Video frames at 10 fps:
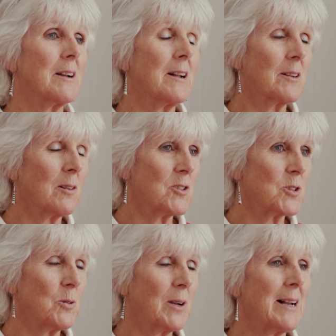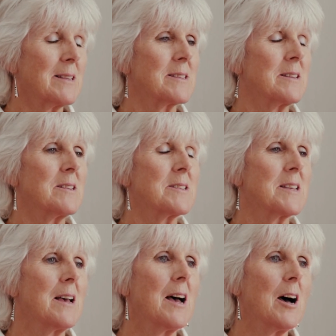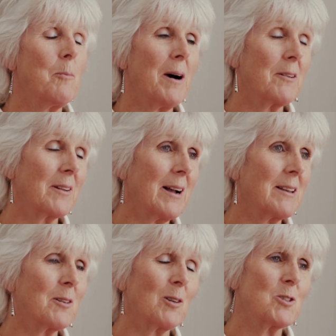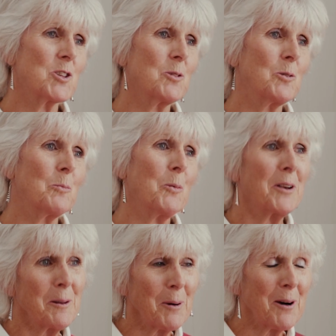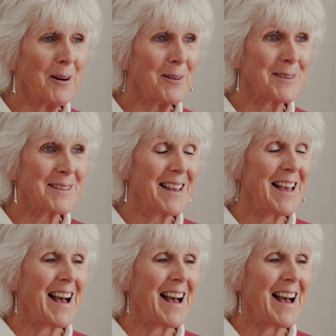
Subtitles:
gynaecological cancers, about gynaecological body parts,